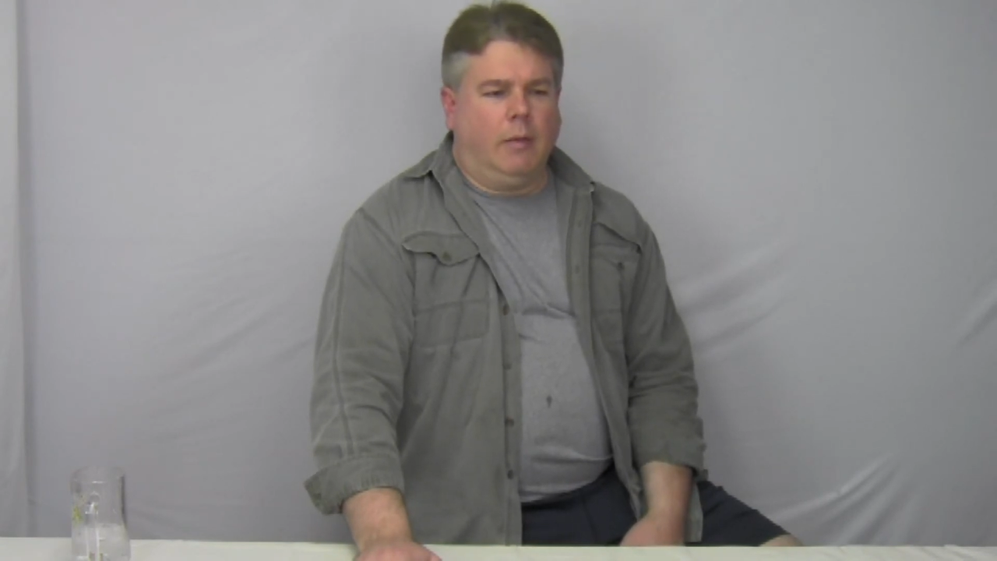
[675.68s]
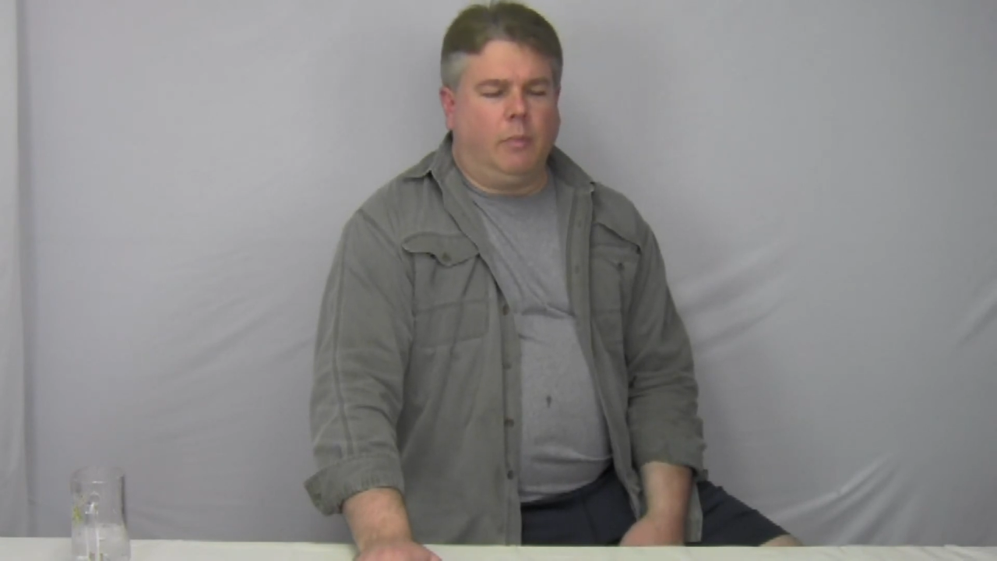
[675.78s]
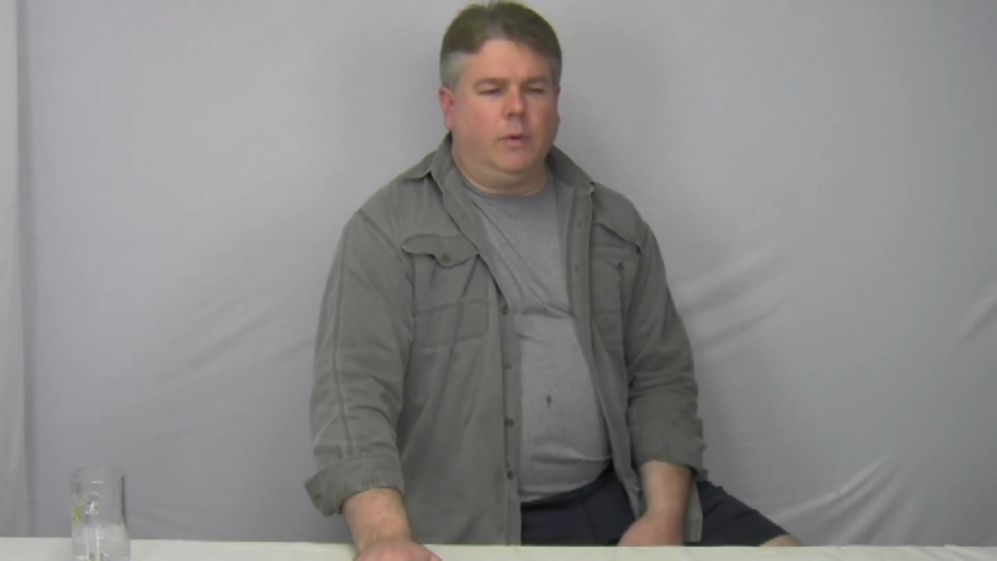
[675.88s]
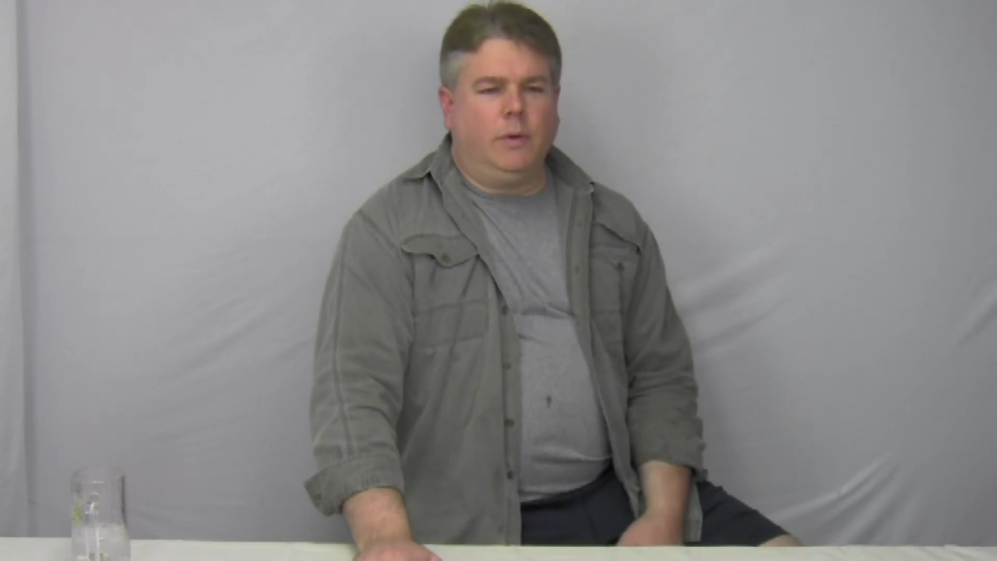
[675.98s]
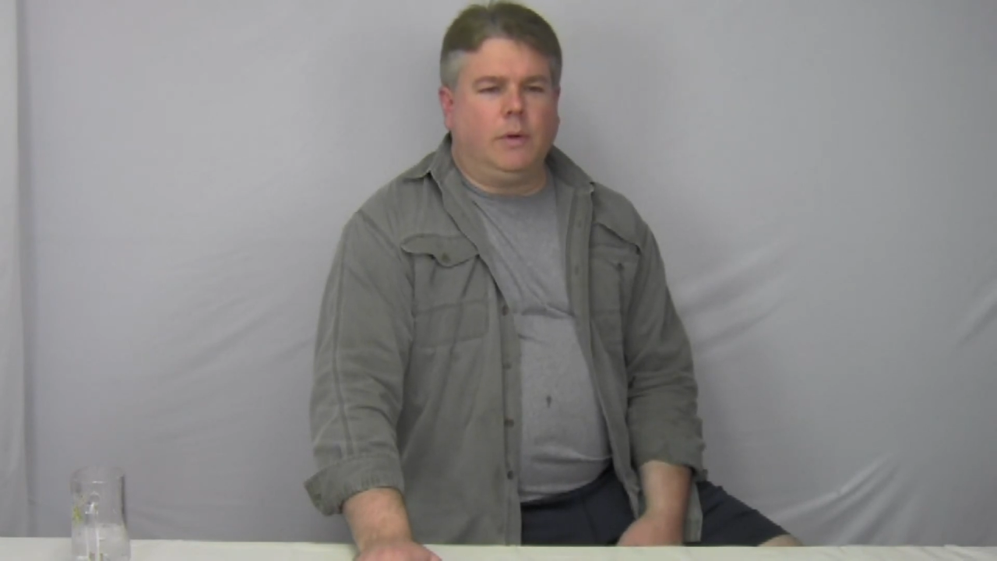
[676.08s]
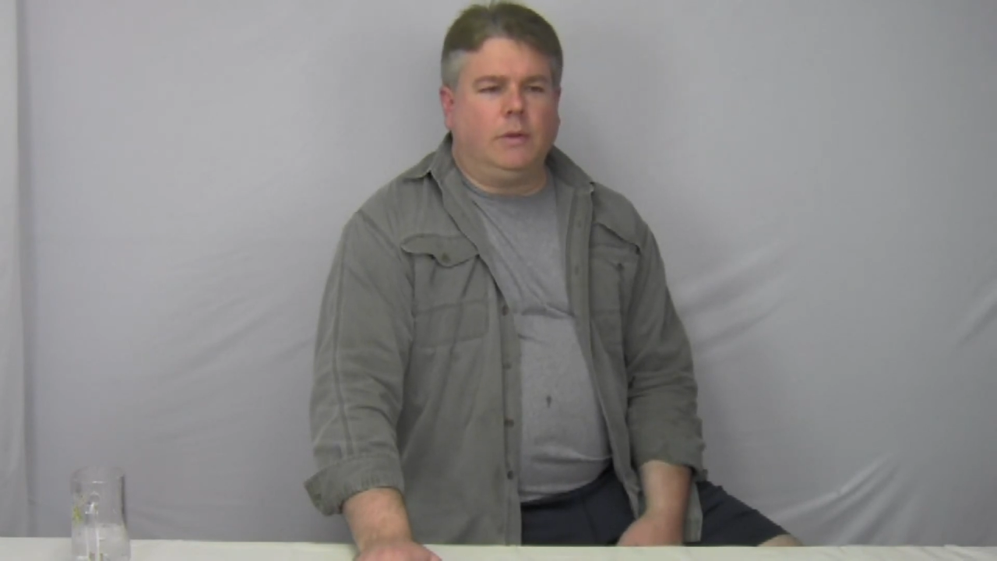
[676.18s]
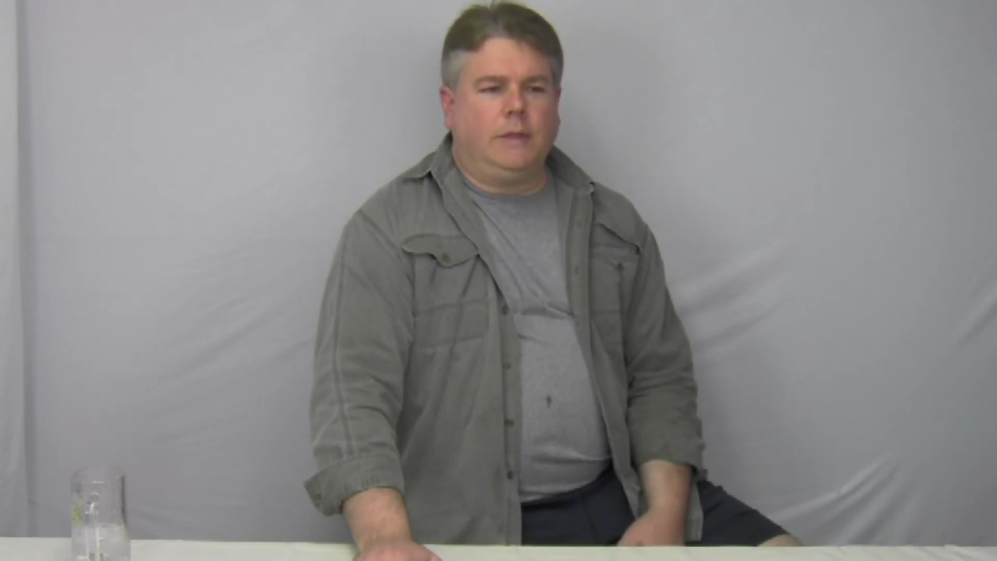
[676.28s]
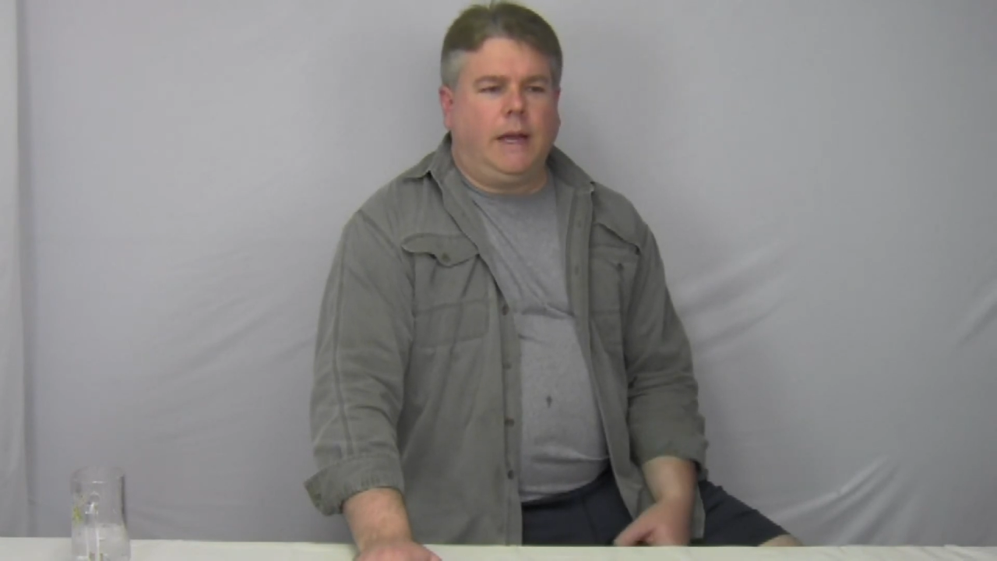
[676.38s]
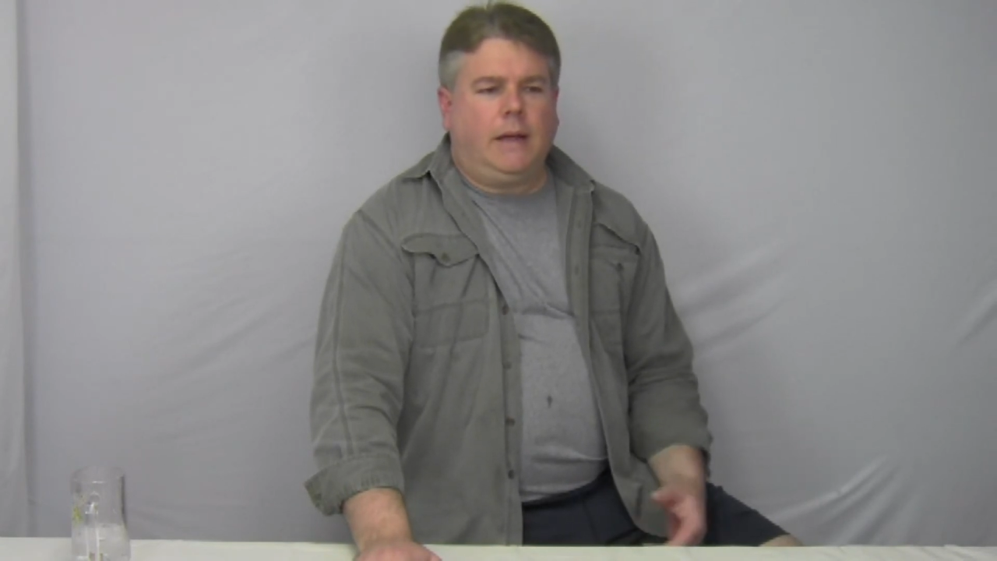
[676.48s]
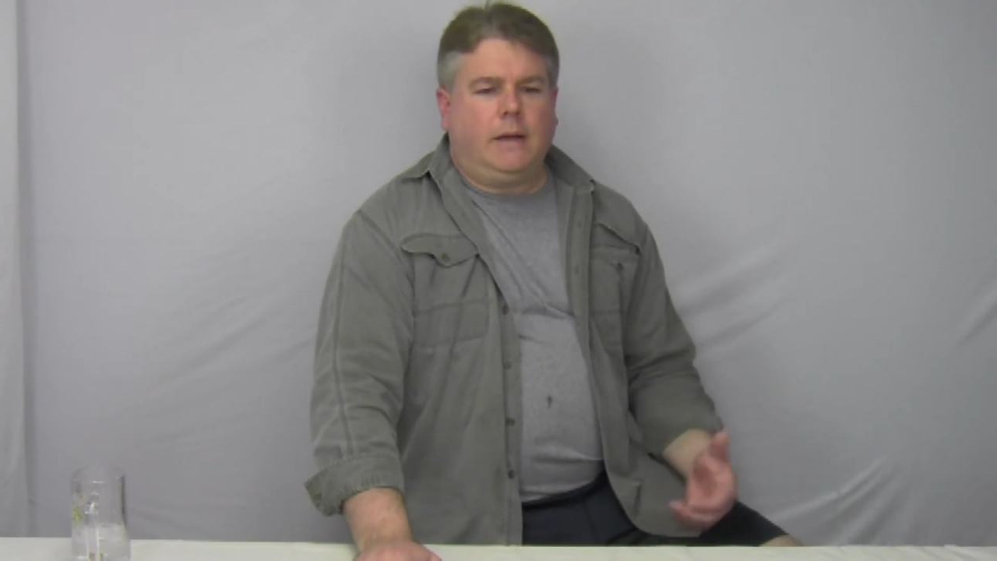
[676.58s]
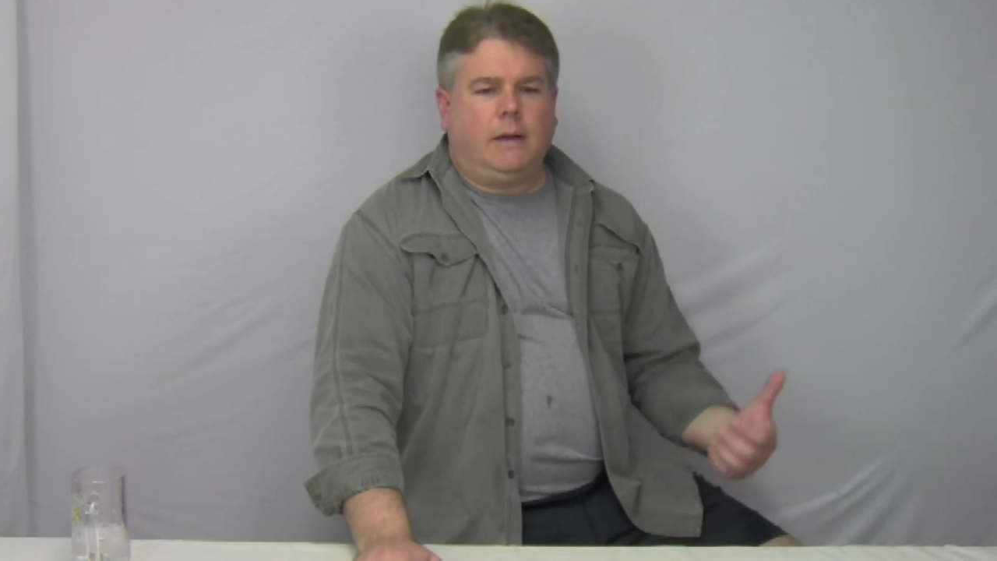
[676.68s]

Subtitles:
And Boudreaux goes, "Yeah,